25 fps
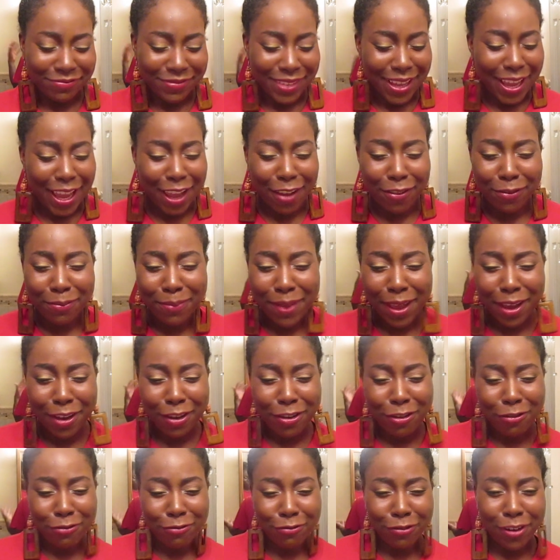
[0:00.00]
have my
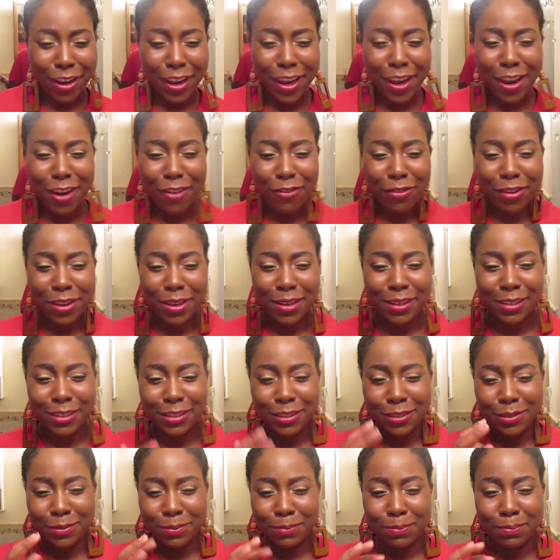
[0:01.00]
career
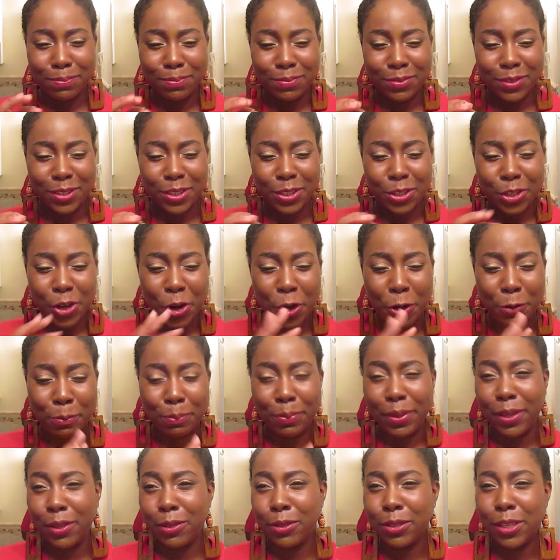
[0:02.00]
and
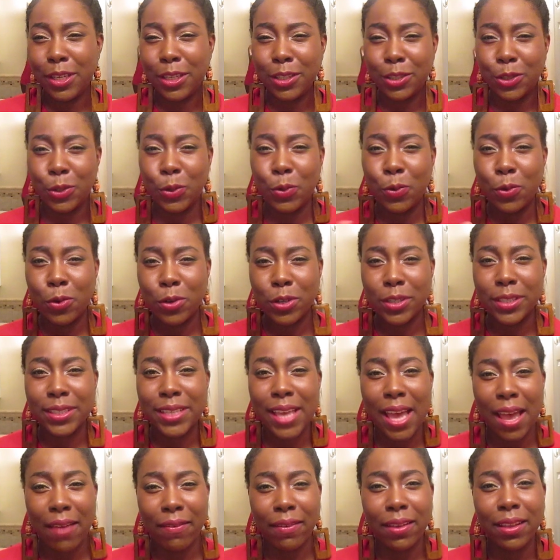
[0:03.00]
start building towards
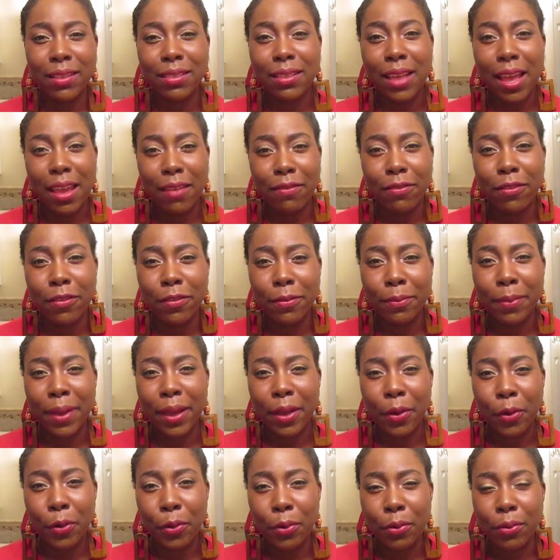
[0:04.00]
having a life of
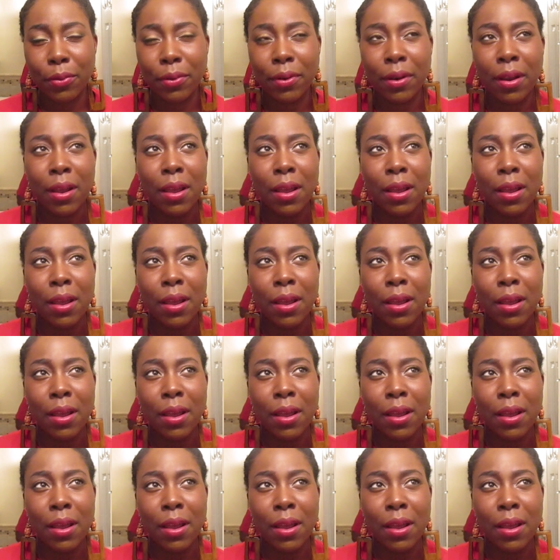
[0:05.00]
my own.